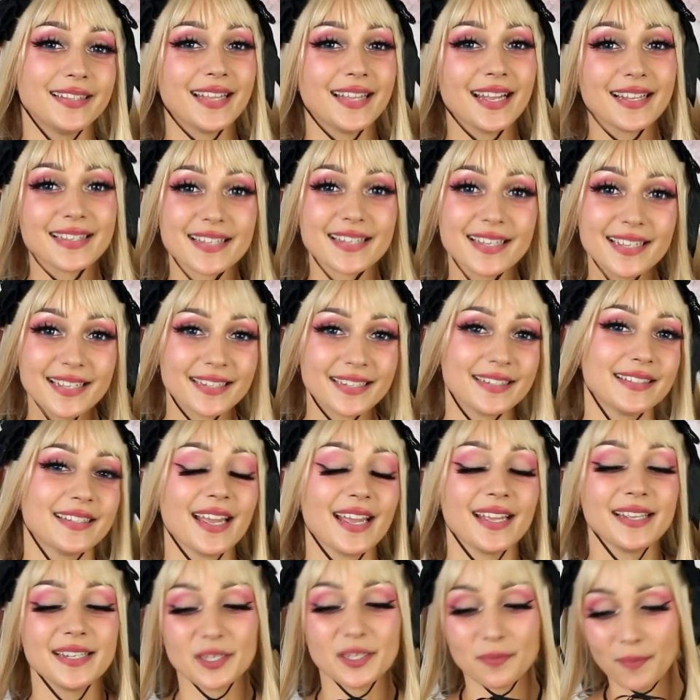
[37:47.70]
and that's it.
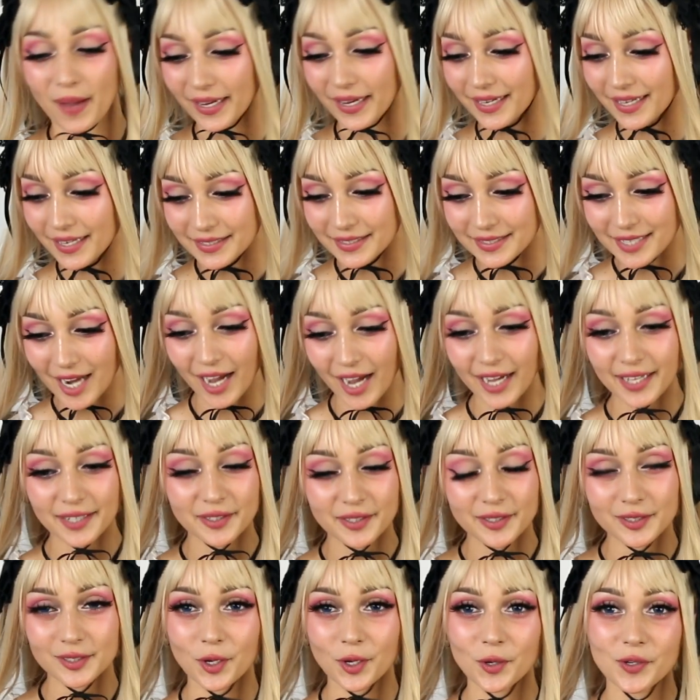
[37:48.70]
That is my
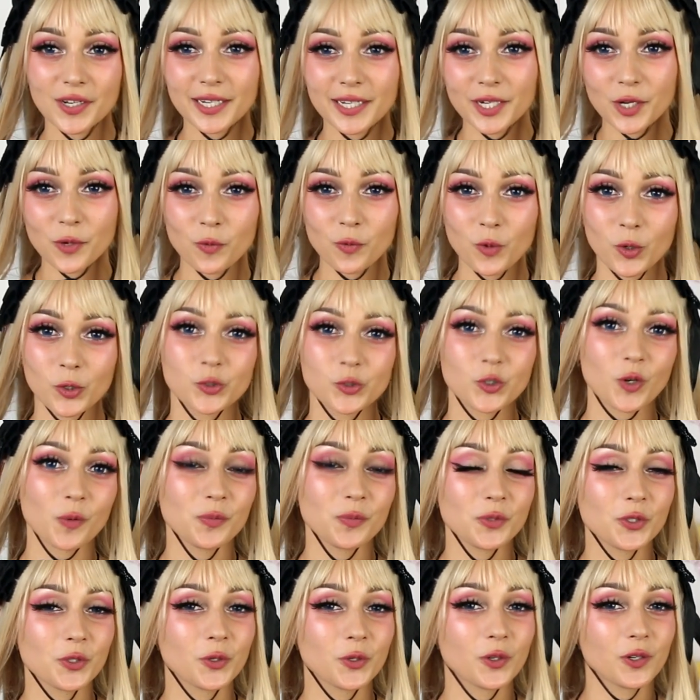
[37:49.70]
entire Lolita
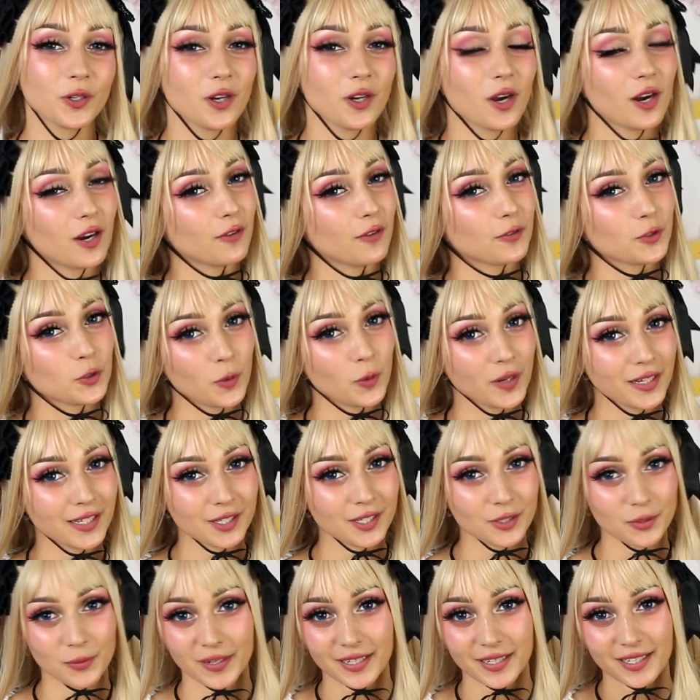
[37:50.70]
wardrobe tour of
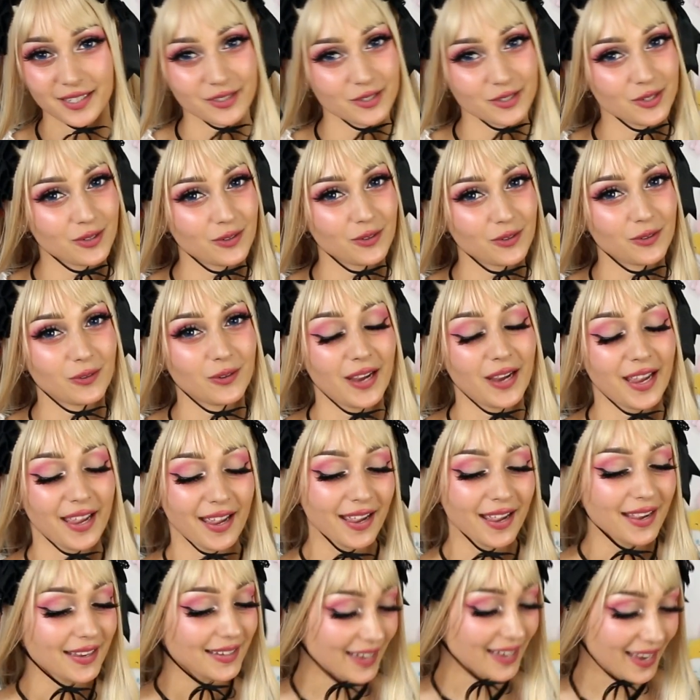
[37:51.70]
2022.
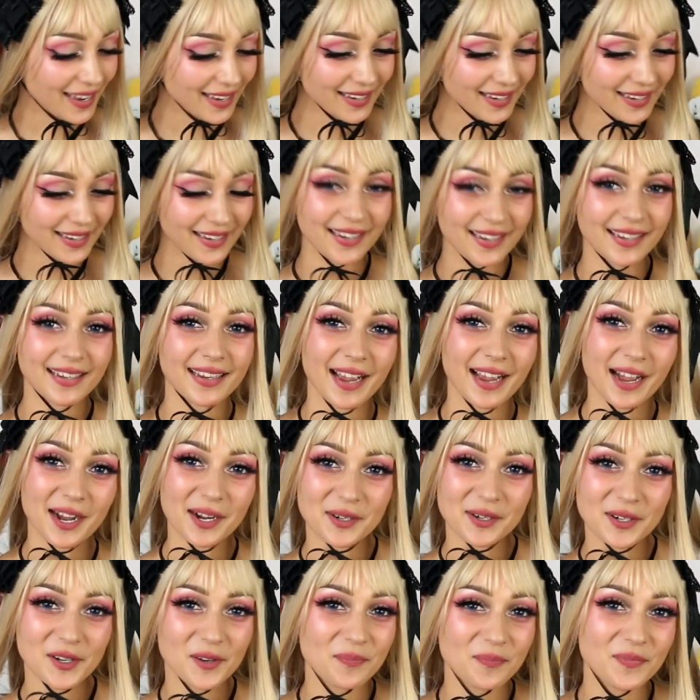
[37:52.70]
Yay!
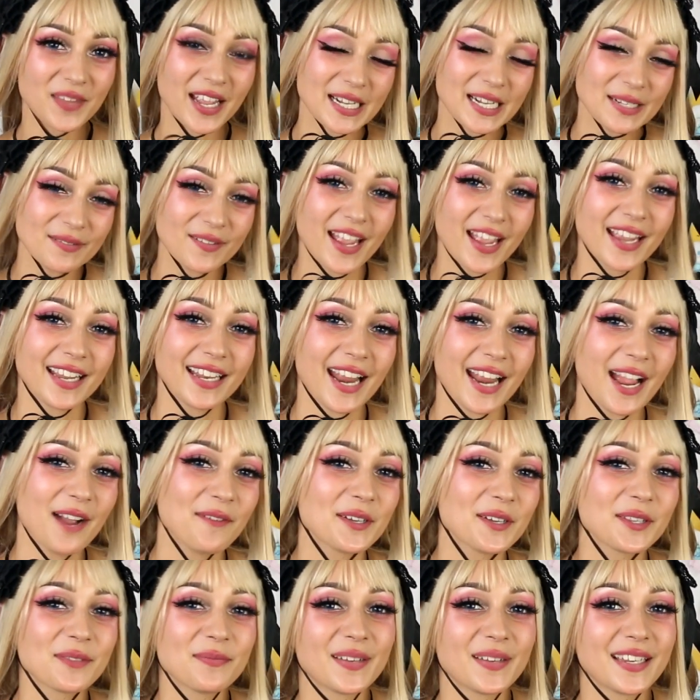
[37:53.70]
Um, thanks for hanging out
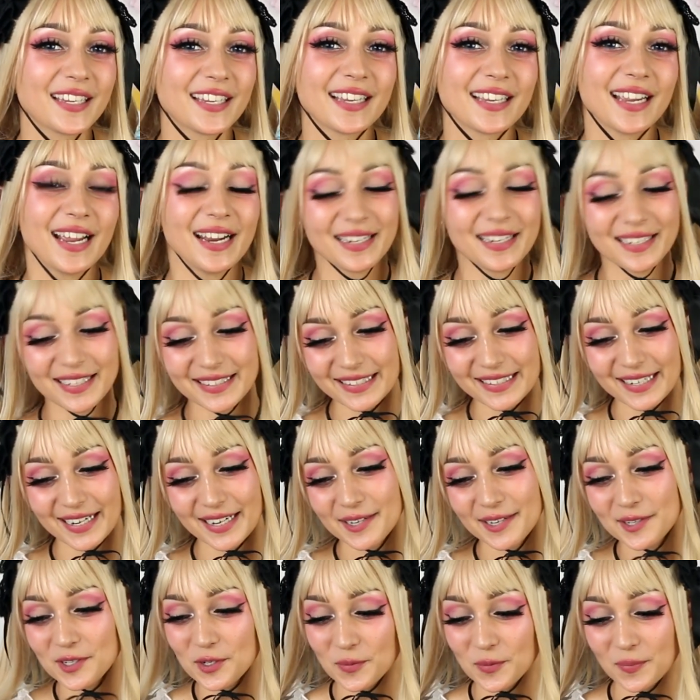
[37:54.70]
with me and
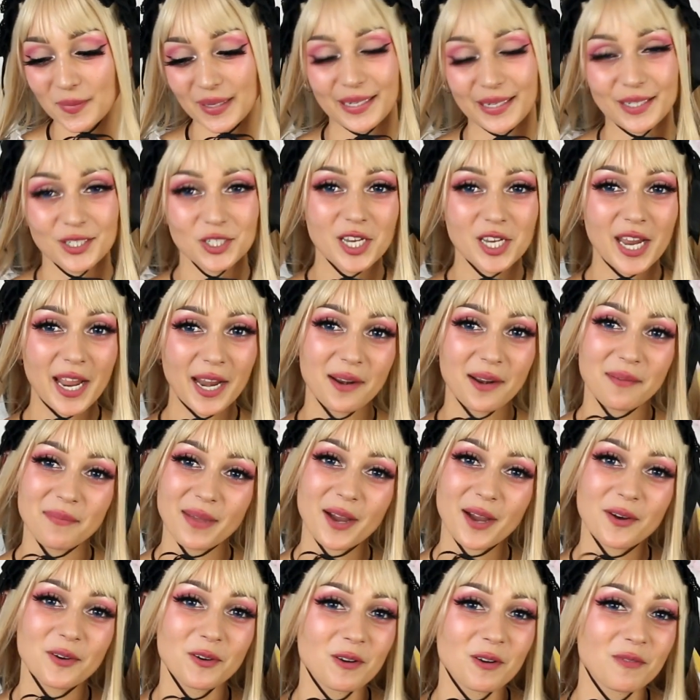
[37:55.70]
listening to me chat
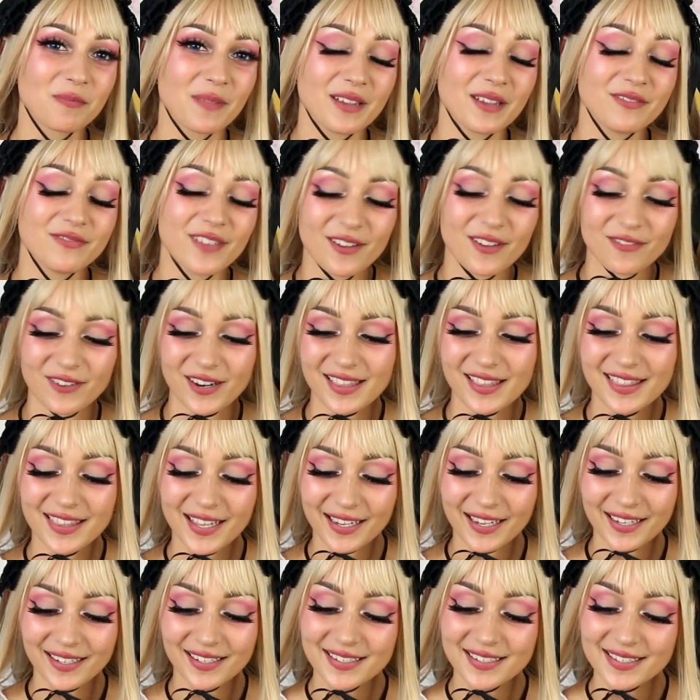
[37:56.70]
about all of my favorite
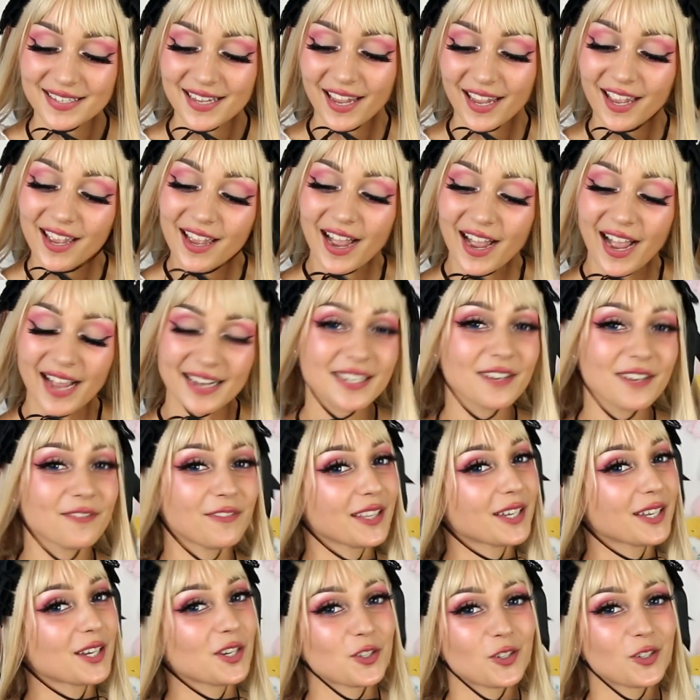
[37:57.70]
things. I
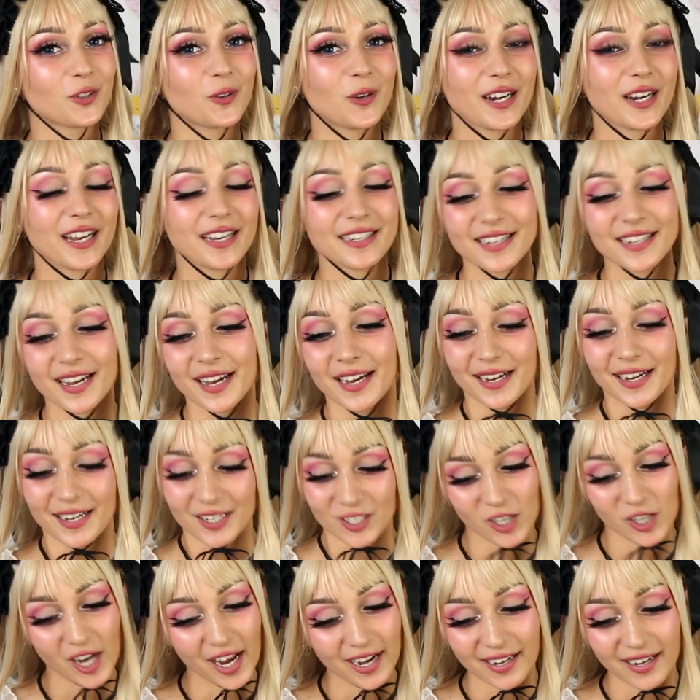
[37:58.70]
definitely enjoyed it
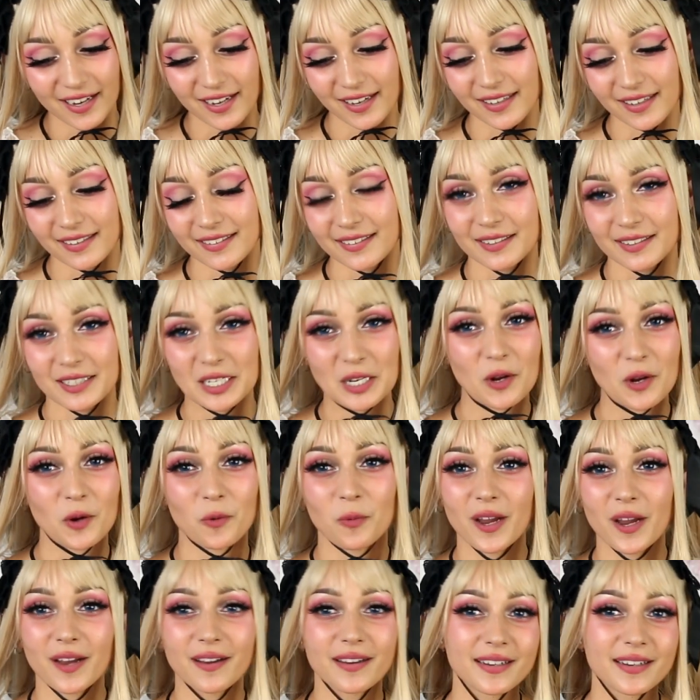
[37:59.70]
chatting and you know
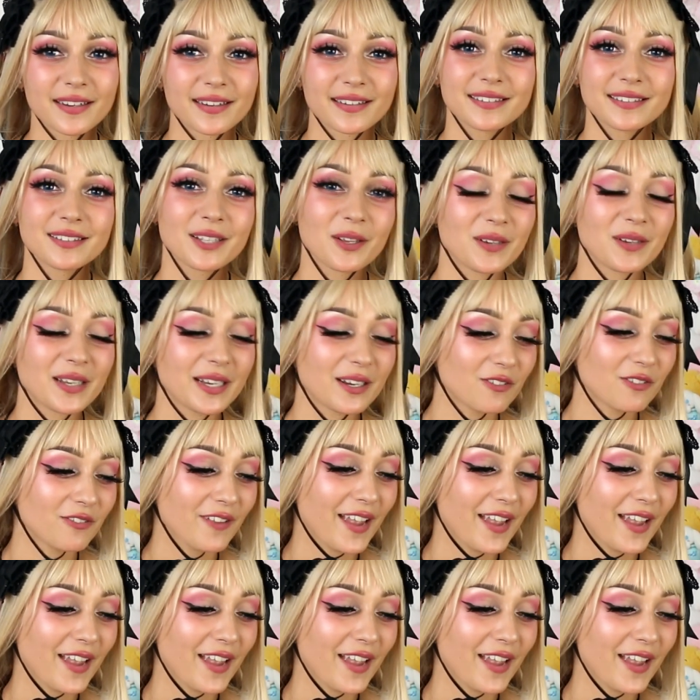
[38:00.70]
wearing Lolita